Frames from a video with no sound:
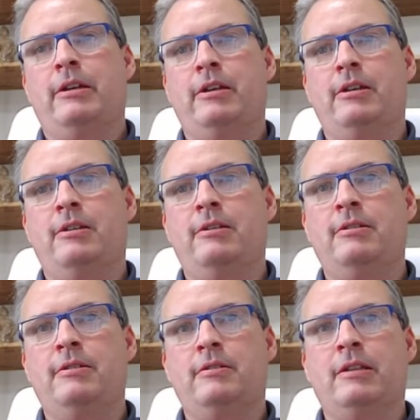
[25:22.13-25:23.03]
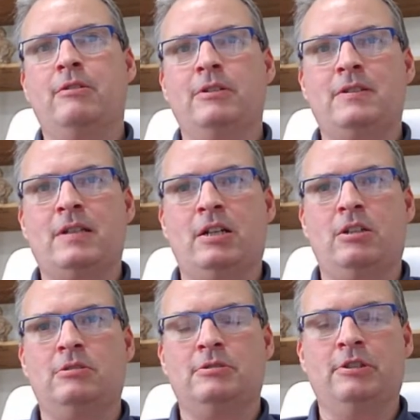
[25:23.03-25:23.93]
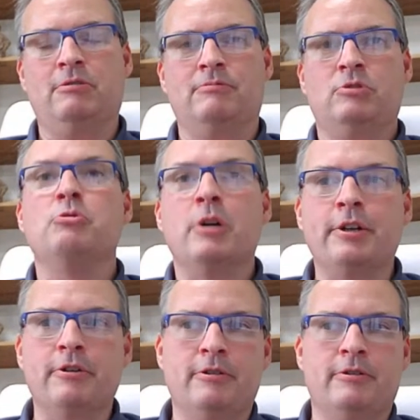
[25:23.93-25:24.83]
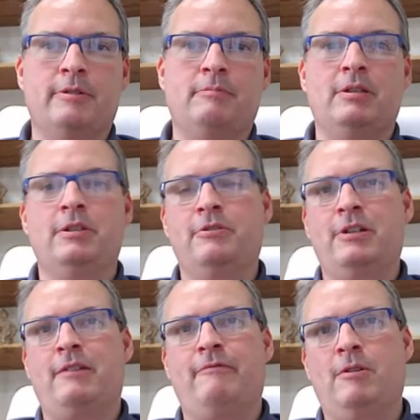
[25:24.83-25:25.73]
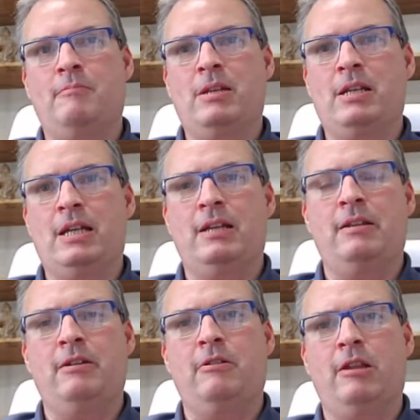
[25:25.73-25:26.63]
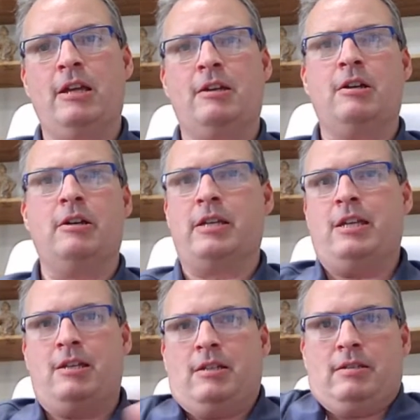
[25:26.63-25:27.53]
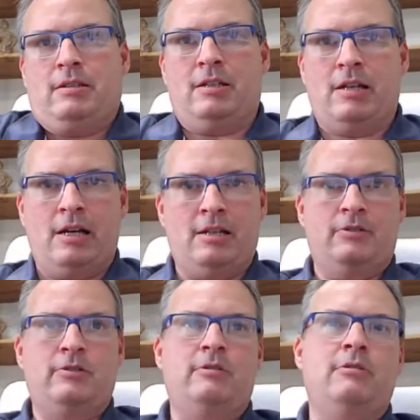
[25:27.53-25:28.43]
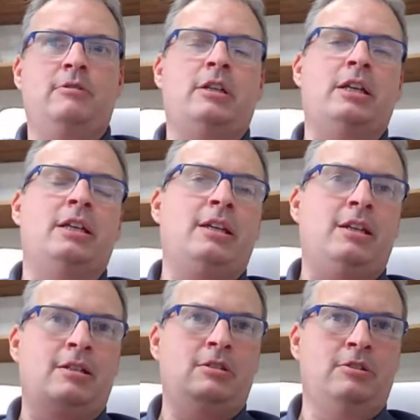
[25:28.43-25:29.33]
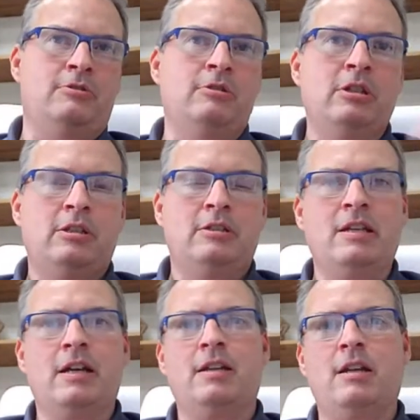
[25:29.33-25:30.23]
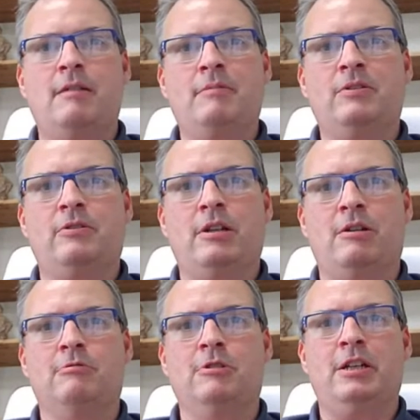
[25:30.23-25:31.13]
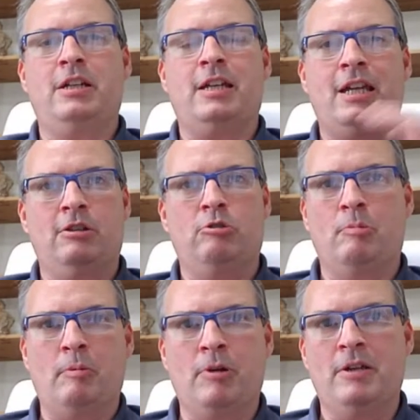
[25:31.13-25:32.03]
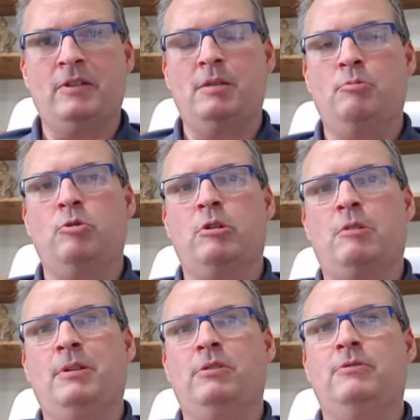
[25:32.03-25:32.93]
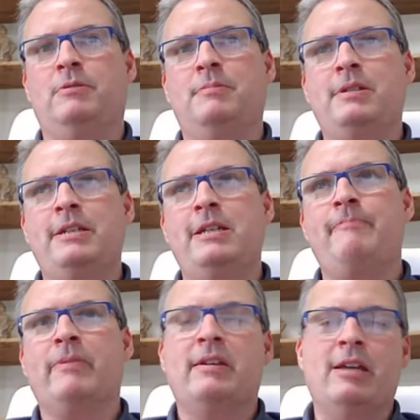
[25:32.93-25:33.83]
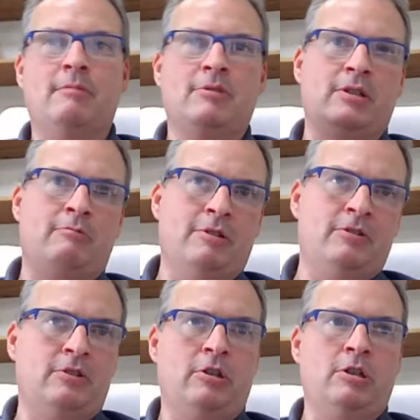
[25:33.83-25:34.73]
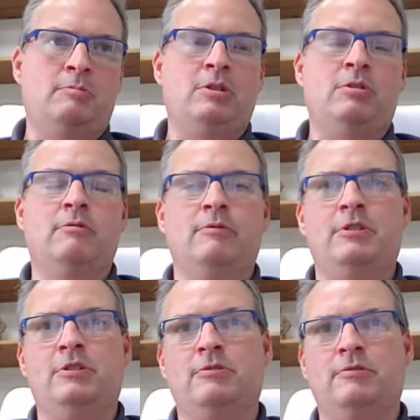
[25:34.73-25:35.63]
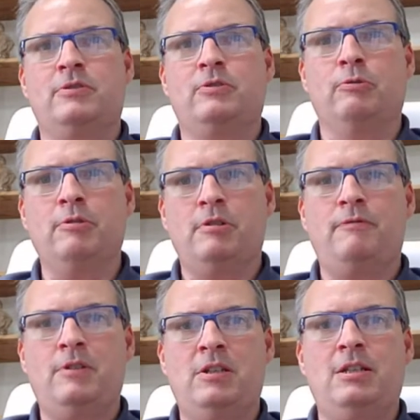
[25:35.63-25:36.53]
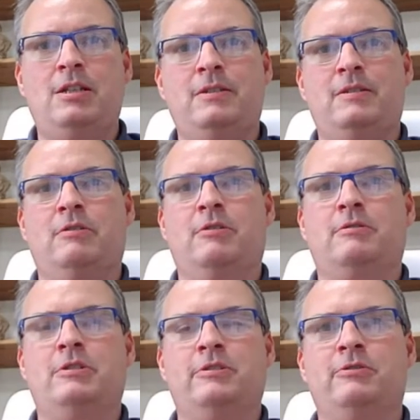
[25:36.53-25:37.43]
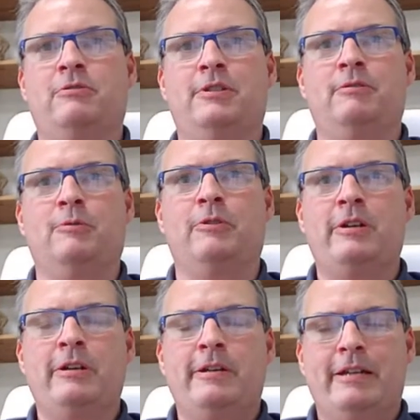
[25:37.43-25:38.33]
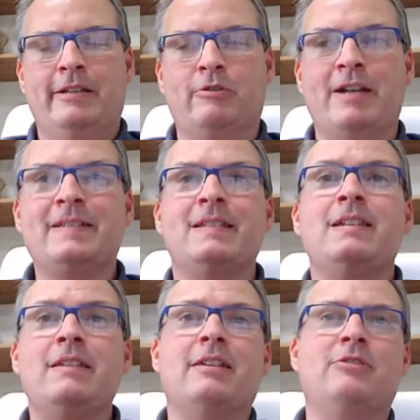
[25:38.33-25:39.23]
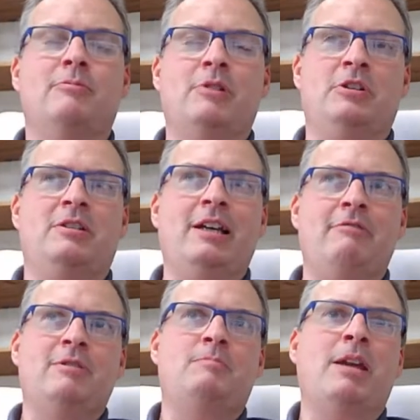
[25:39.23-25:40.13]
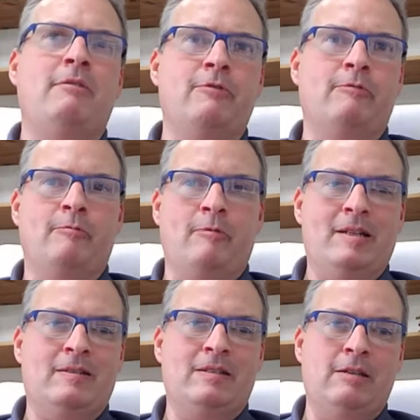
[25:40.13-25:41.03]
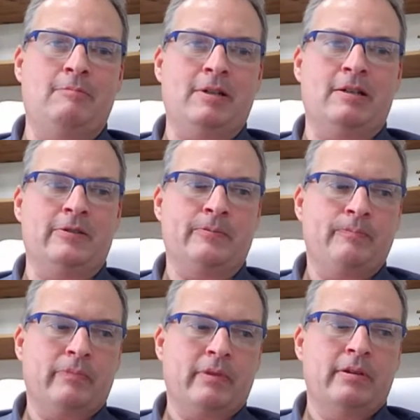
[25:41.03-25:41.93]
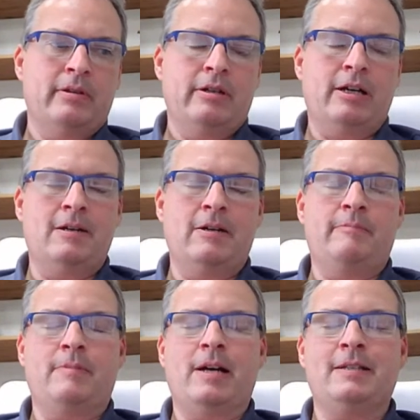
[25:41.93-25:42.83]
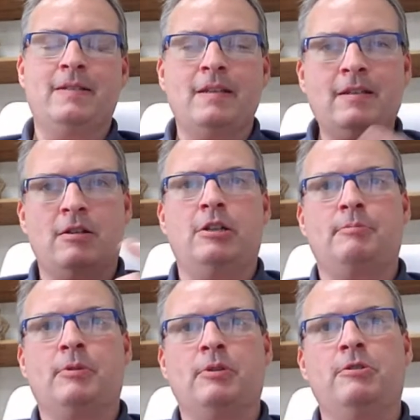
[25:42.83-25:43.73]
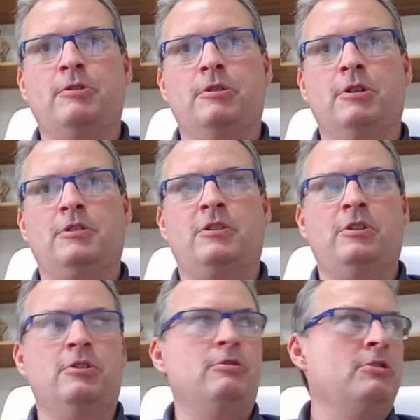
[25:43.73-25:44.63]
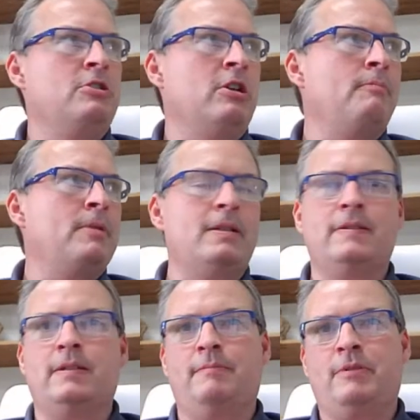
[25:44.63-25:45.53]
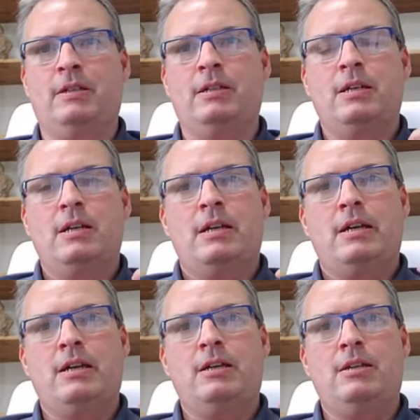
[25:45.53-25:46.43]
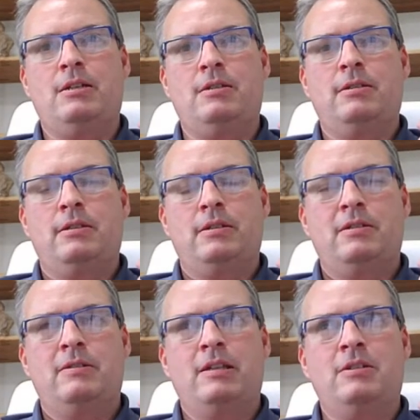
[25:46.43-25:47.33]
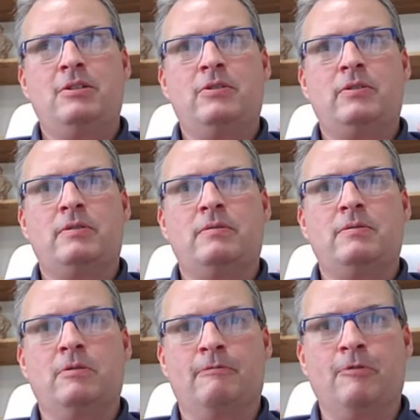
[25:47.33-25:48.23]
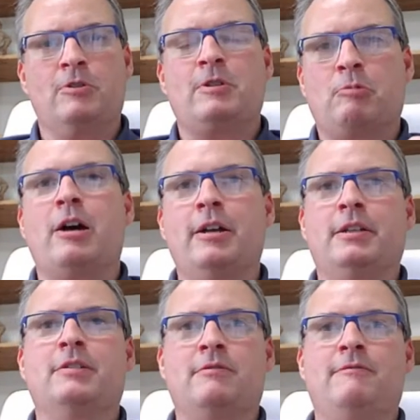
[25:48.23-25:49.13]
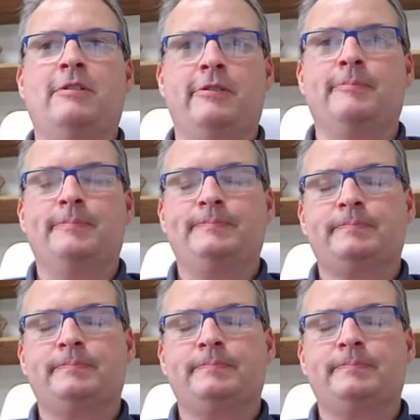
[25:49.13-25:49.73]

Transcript: and they only sell 200 or something, not very many, and they're like, I can't get high in search, I can't, the economics are not working, I can't lower my price anymore, I'll be losing money, Amazon wants to charge me over, storage fees, and they're, so on and so forth. And so I see that so much, and that one's painful for me to see, because I see these entrepreneurs, who jump into something, and their first product is a failure.